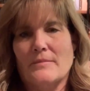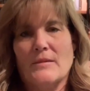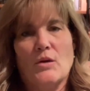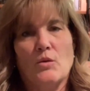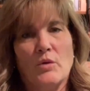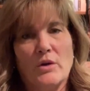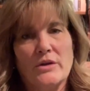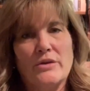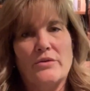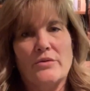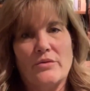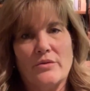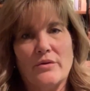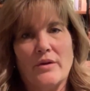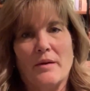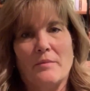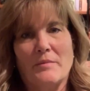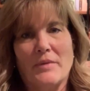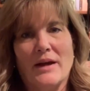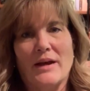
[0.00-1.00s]
worked through
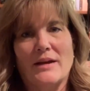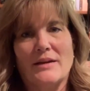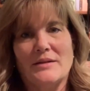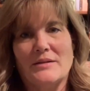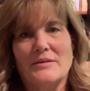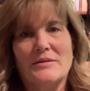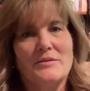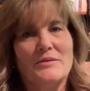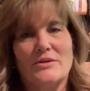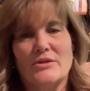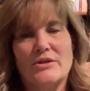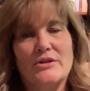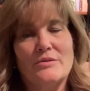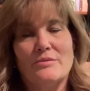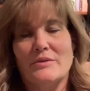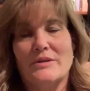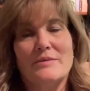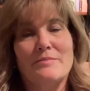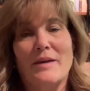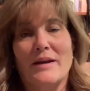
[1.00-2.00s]
them, and she
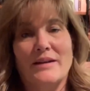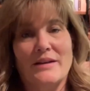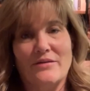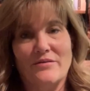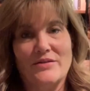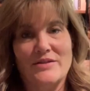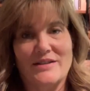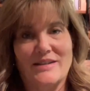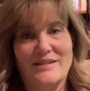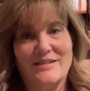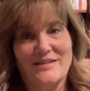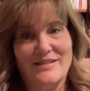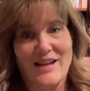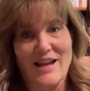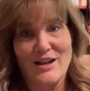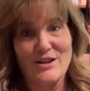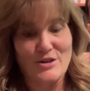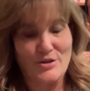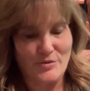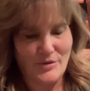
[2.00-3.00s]
was magnificent
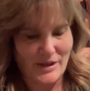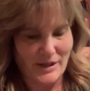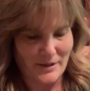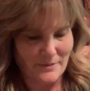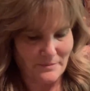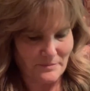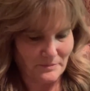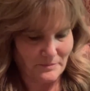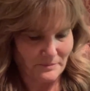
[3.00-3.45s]
at doing it.